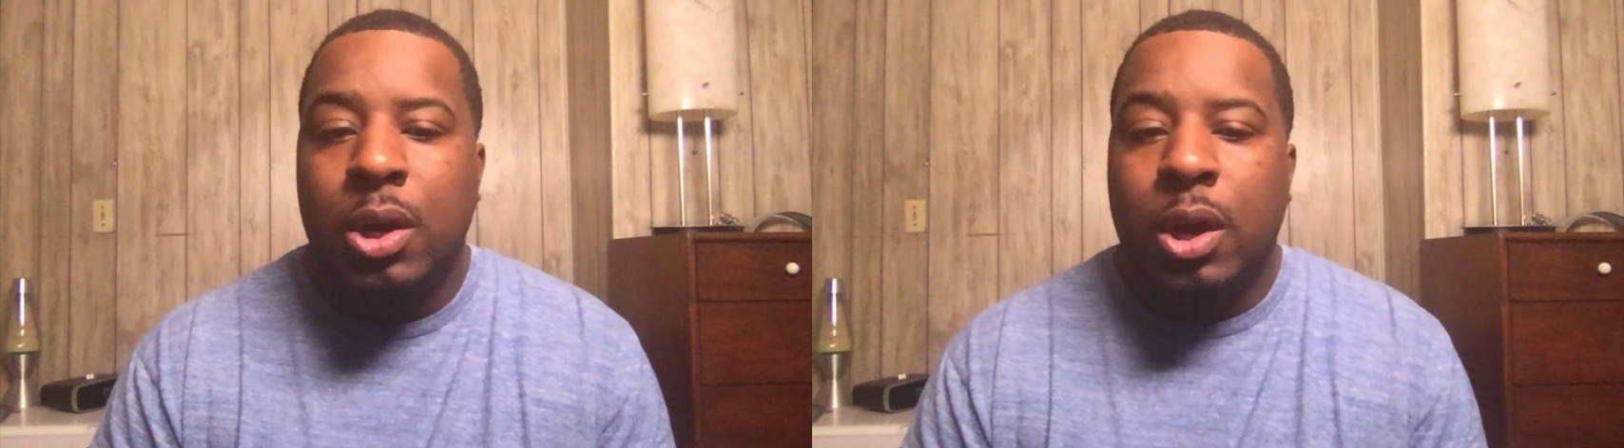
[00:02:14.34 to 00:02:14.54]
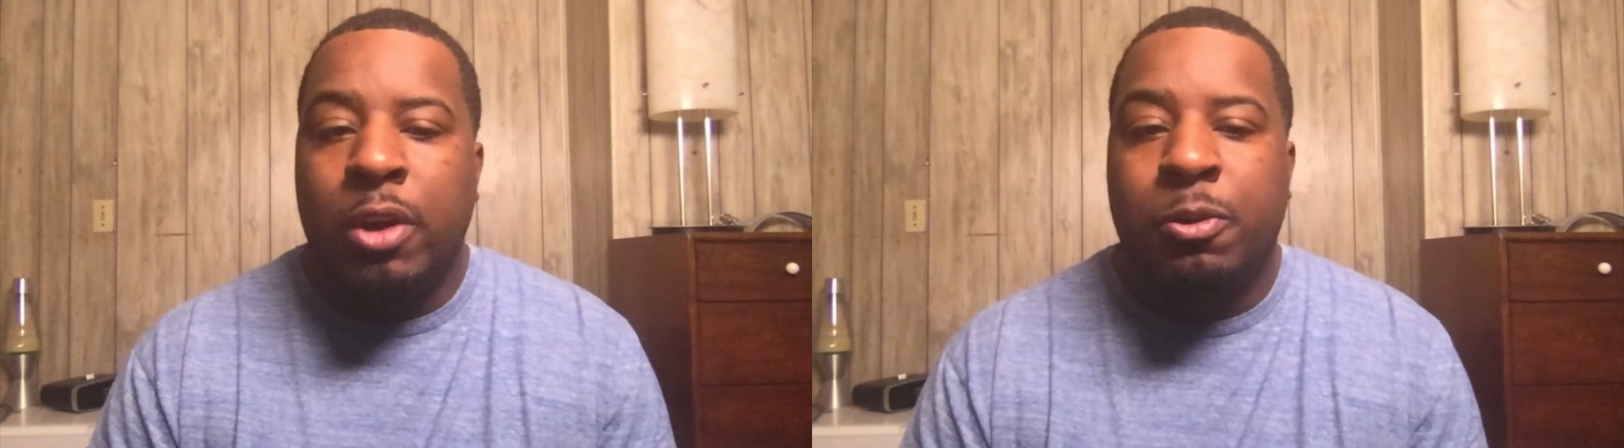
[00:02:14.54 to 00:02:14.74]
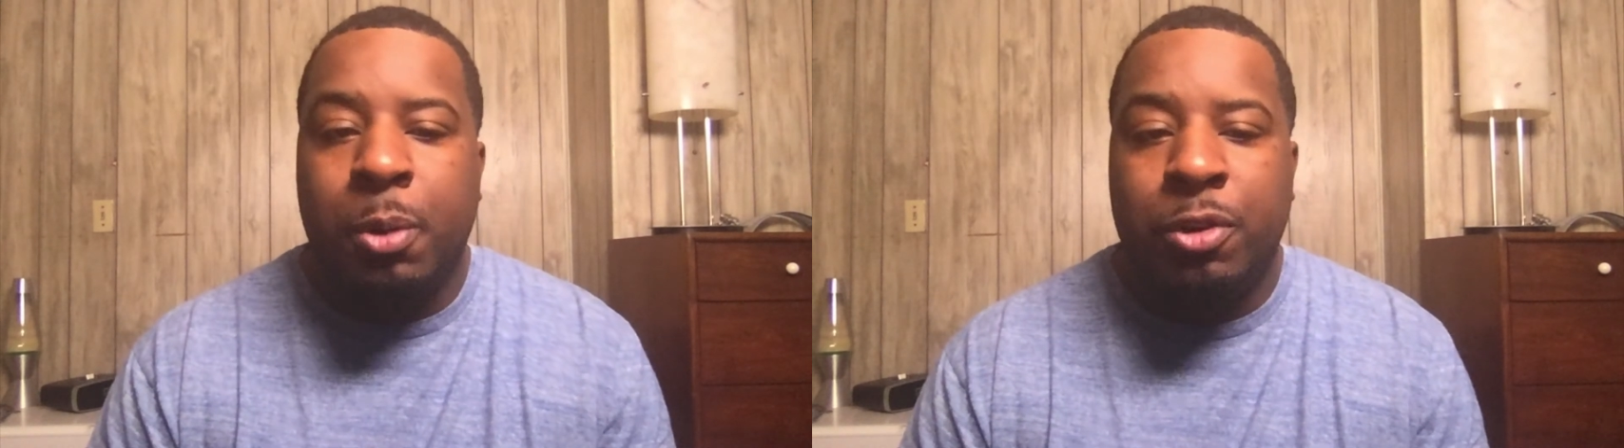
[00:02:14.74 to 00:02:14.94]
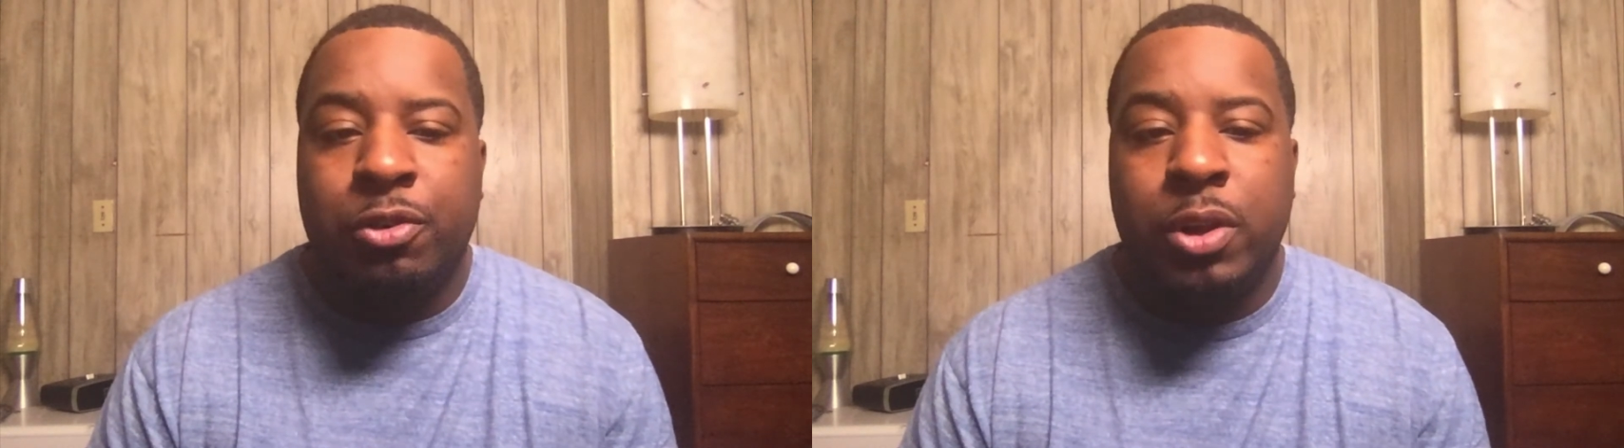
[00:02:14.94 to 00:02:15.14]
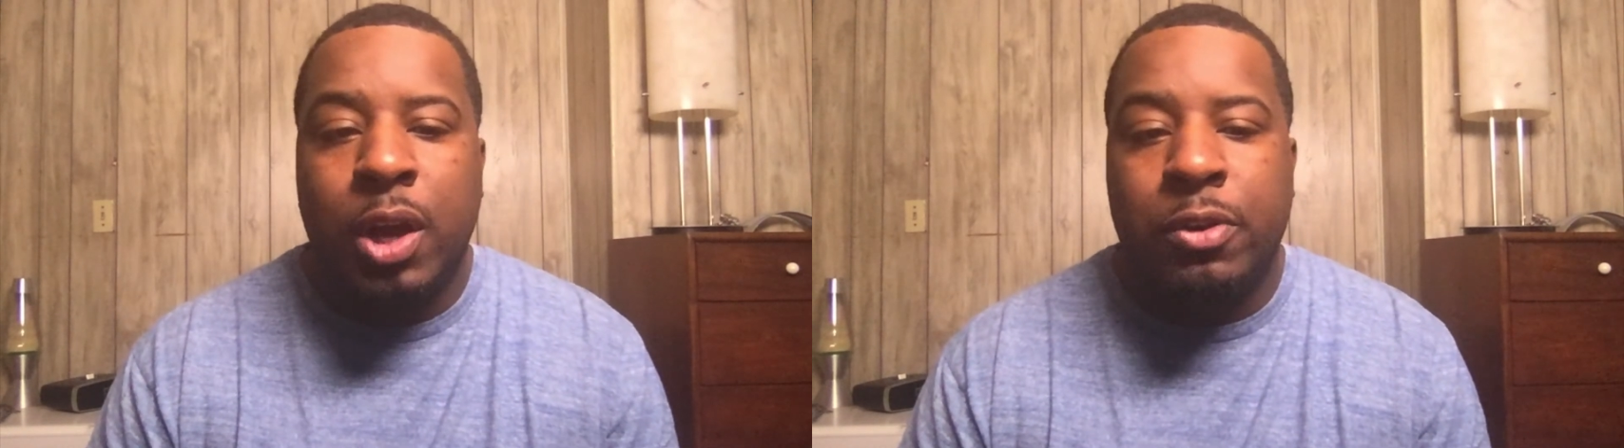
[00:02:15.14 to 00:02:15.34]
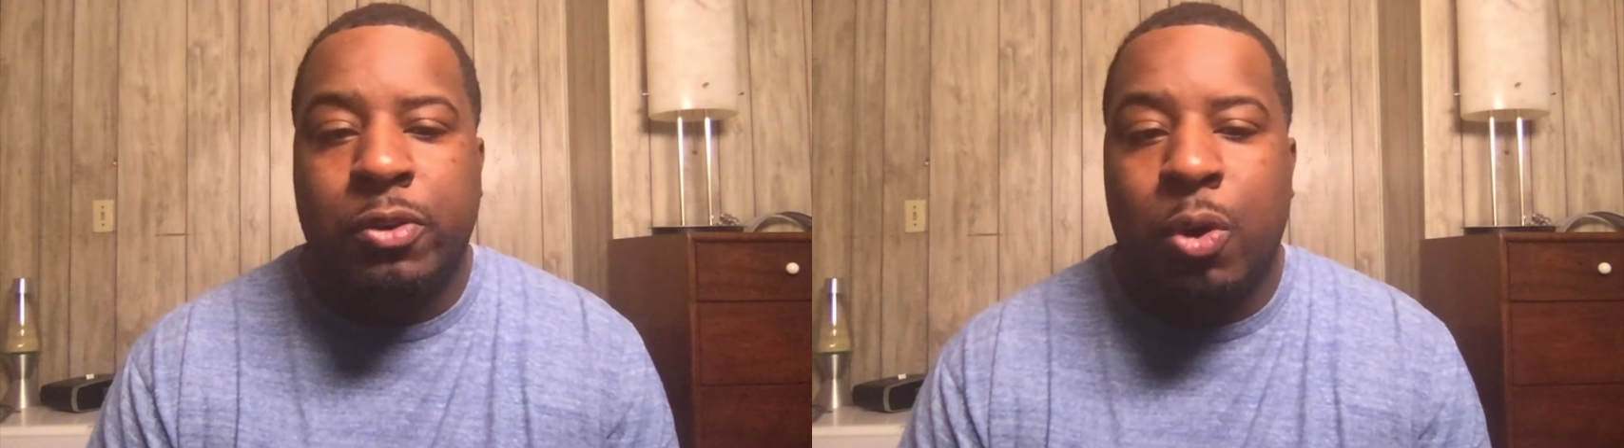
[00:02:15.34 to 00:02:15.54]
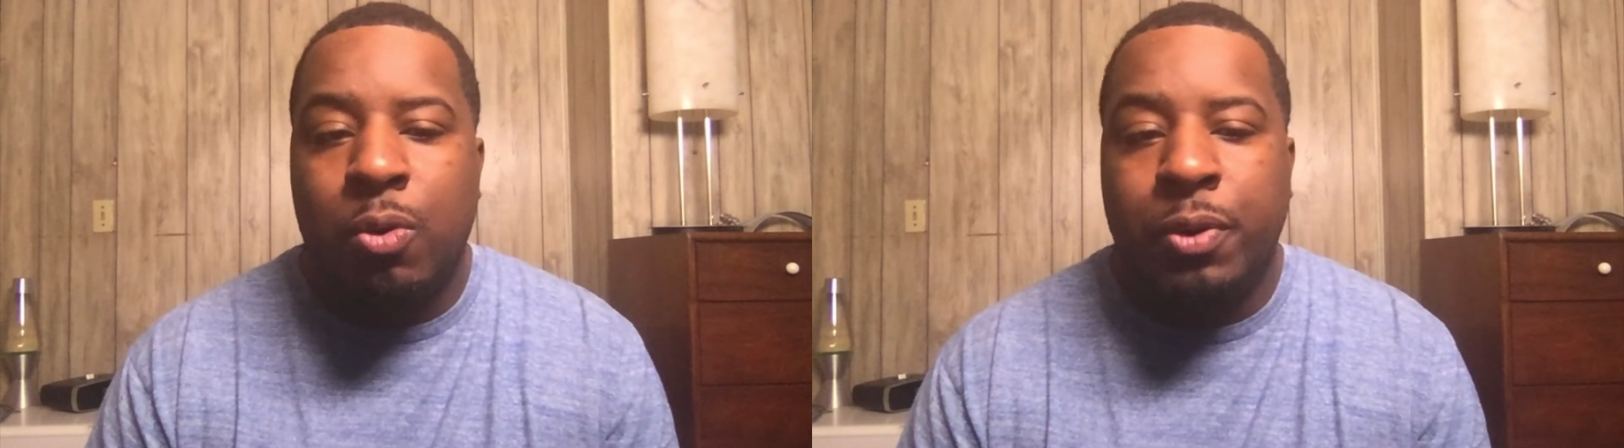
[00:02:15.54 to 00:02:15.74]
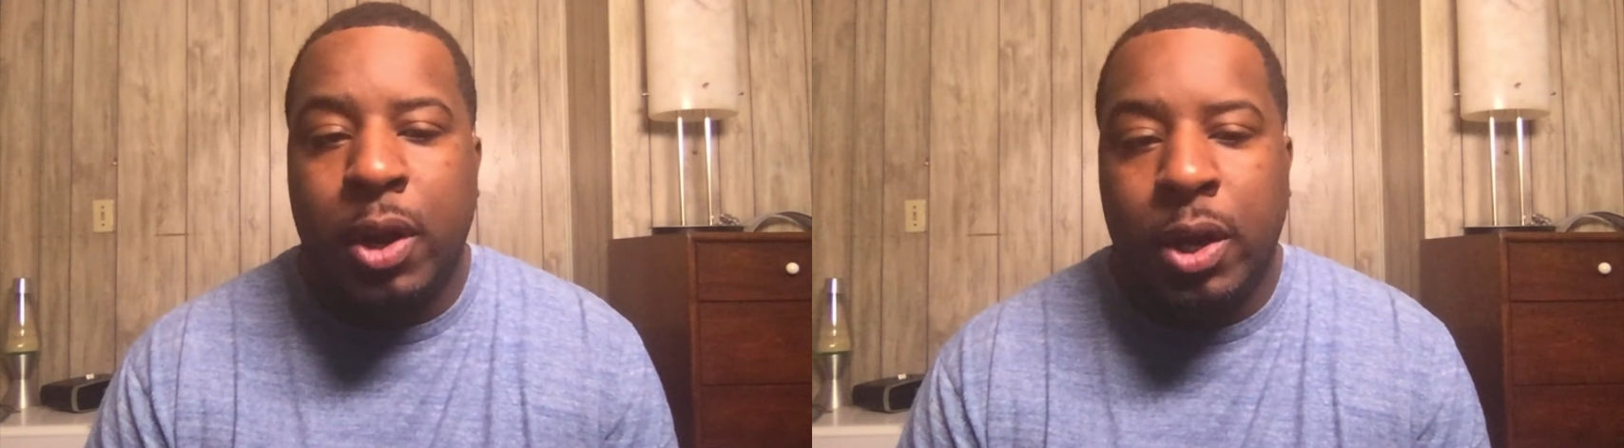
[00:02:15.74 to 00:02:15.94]
especially as
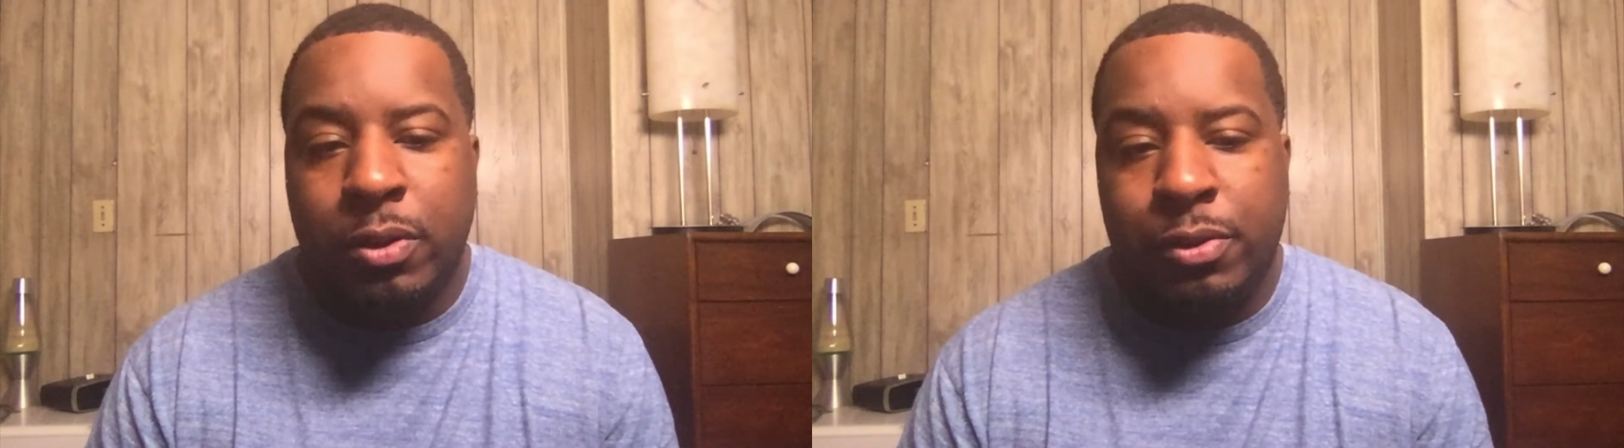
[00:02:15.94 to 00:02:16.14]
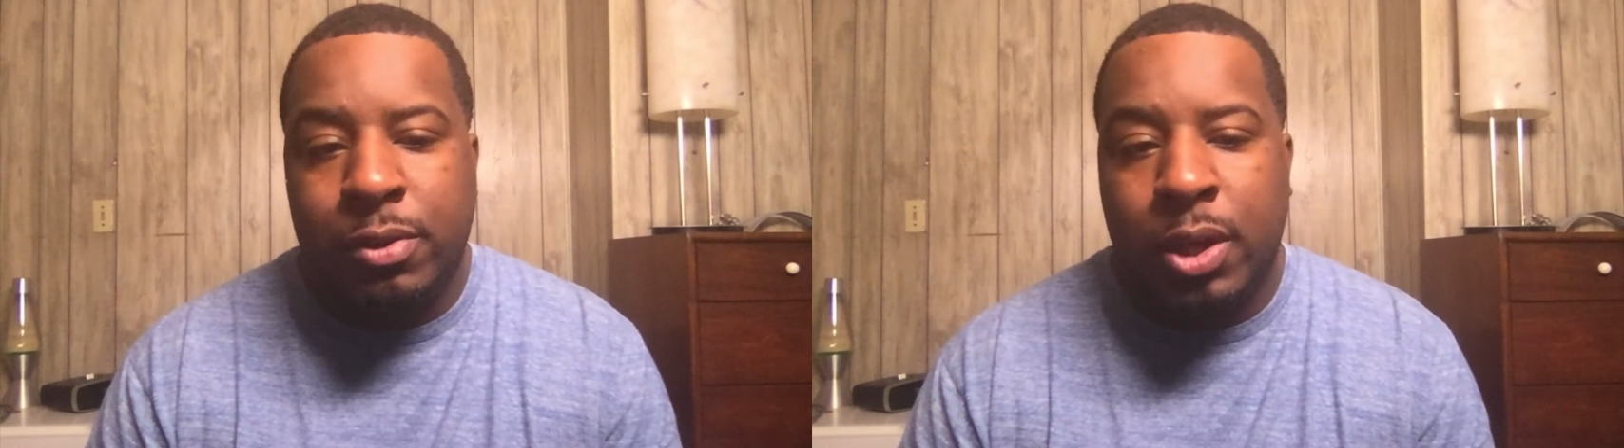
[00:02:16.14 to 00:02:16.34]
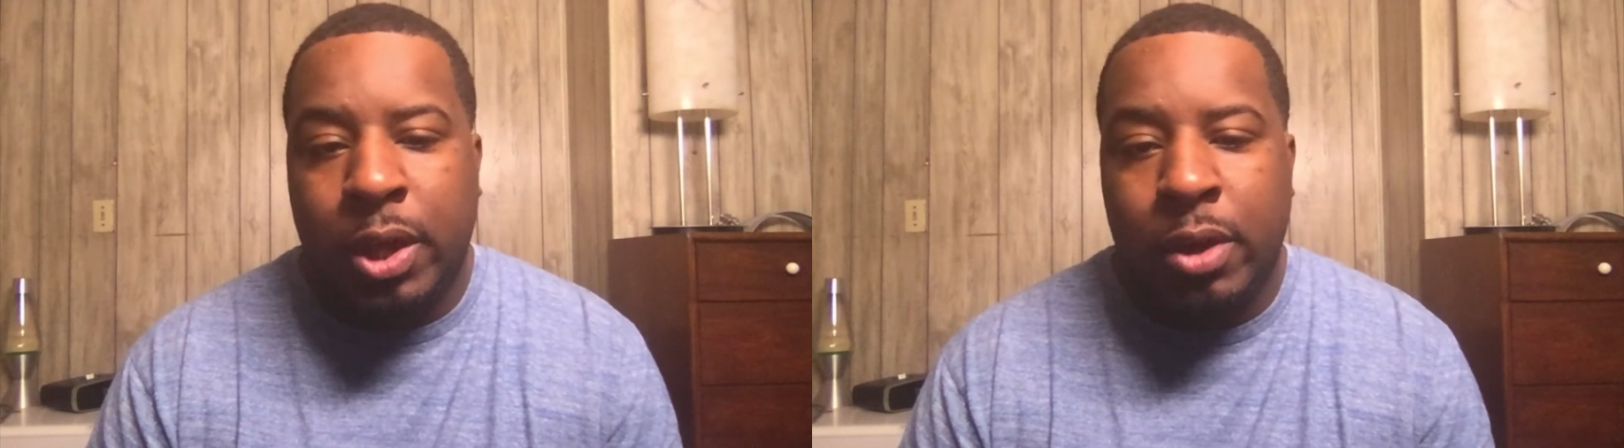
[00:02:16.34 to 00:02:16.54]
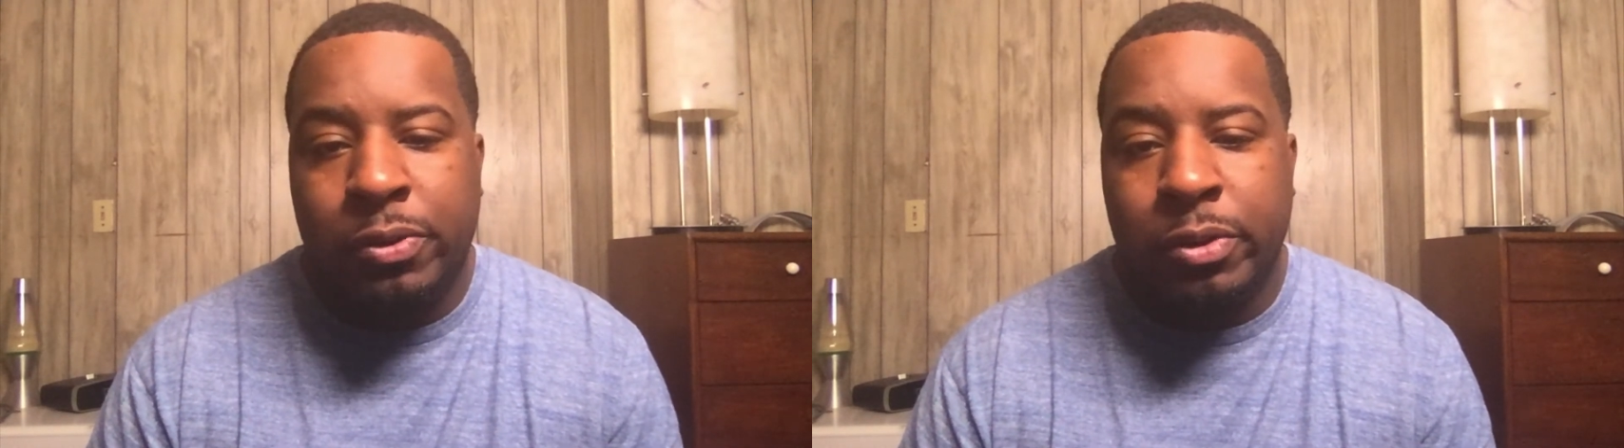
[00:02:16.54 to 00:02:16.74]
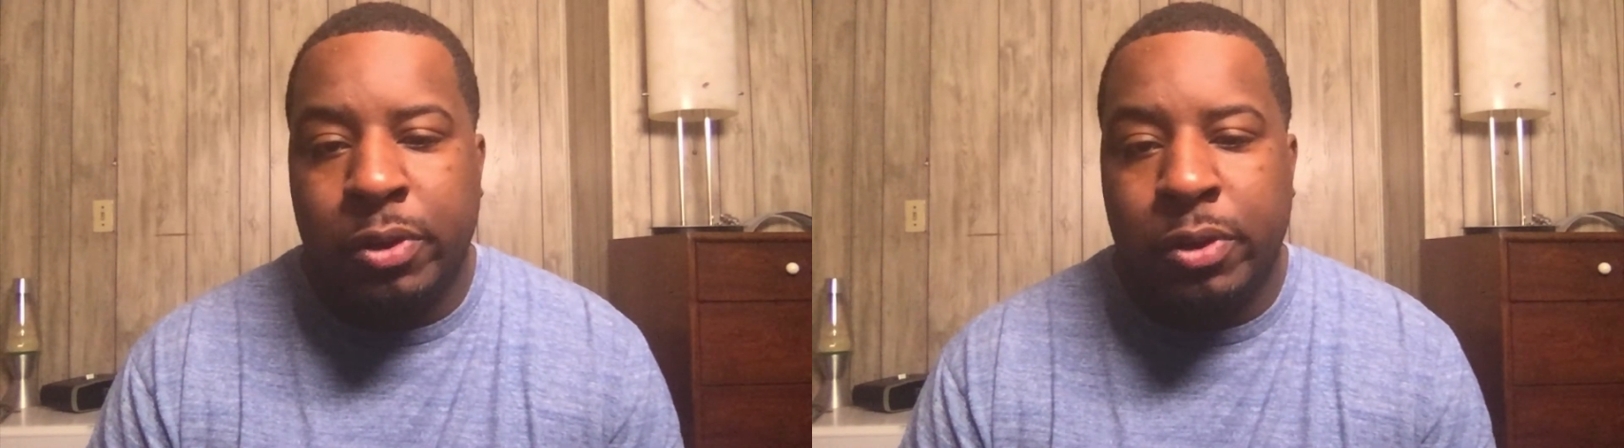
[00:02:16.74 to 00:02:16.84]
COVID 19 cases